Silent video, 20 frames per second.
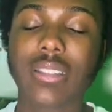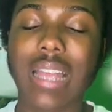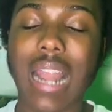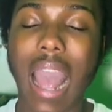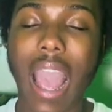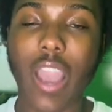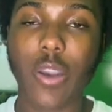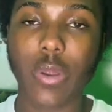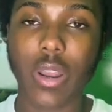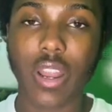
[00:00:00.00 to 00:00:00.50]
that
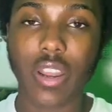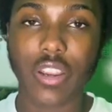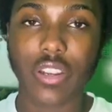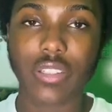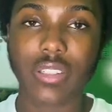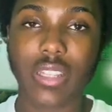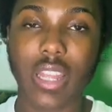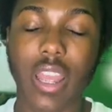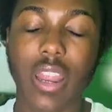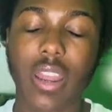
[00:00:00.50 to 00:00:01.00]
I would
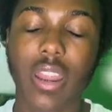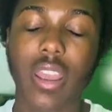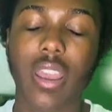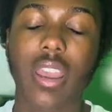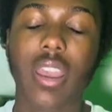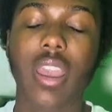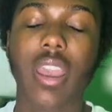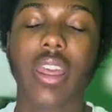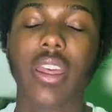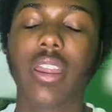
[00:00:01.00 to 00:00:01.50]
understand
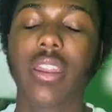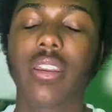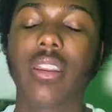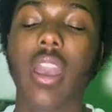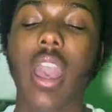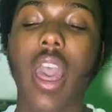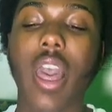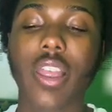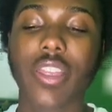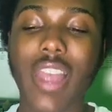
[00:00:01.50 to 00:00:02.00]
it. And
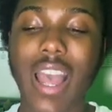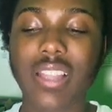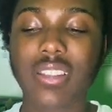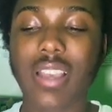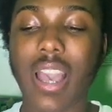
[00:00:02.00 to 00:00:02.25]
that's